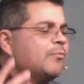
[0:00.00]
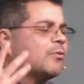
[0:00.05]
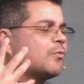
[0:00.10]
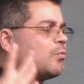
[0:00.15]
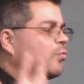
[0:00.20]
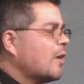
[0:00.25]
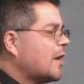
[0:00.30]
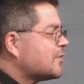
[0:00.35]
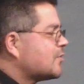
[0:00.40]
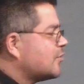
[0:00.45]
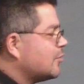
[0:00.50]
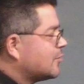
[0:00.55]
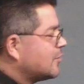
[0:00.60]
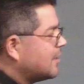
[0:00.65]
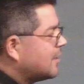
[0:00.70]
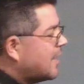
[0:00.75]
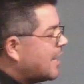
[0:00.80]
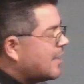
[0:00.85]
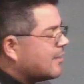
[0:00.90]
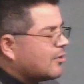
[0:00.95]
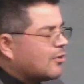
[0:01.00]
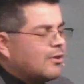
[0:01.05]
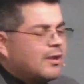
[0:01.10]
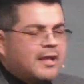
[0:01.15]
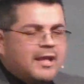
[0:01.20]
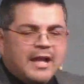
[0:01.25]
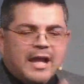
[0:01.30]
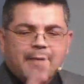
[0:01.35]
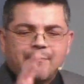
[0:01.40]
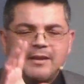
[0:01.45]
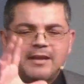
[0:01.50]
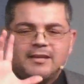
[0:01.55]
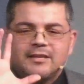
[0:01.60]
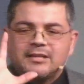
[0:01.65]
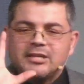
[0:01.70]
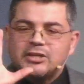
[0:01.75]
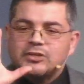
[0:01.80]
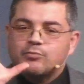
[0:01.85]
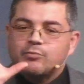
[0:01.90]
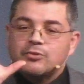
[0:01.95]
We would wrestle together. I
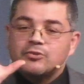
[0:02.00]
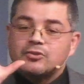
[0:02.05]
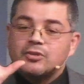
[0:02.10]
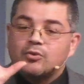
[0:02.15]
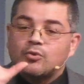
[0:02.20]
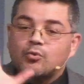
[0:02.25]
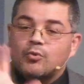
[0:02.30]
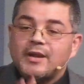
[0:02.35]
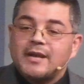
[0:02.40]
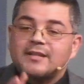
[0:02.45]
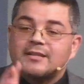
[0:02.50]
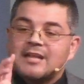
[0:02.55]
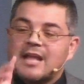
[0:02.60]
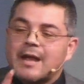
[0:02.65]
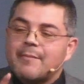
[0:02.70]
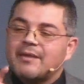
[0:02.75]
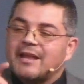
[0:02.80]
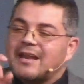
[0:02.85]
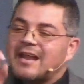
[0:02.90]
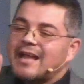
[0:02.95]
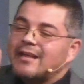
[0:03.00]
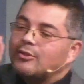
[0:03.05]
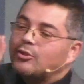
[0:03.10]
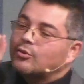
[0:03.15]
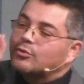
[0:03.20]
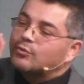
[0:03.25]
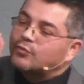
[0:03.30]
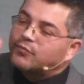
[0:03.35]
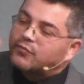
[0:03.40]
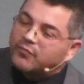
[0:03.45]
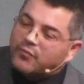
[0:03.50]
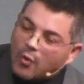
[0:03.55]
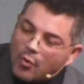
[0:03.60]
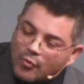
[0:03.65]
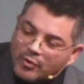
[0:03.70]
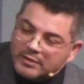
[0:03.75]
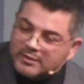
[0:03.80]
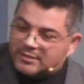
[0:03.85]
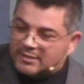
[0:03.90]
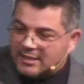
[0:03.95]
mean, this was a great time. And I looked
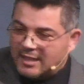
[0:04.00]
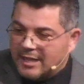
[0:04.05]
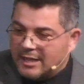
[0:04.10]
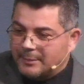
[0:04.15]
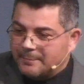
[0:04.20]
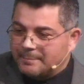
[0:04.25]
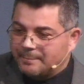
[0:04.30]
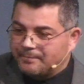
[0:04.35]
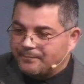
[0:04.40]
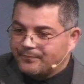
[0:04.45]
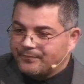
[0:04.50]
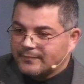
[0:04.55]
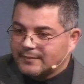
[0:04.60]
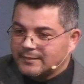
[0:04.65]
forward to that.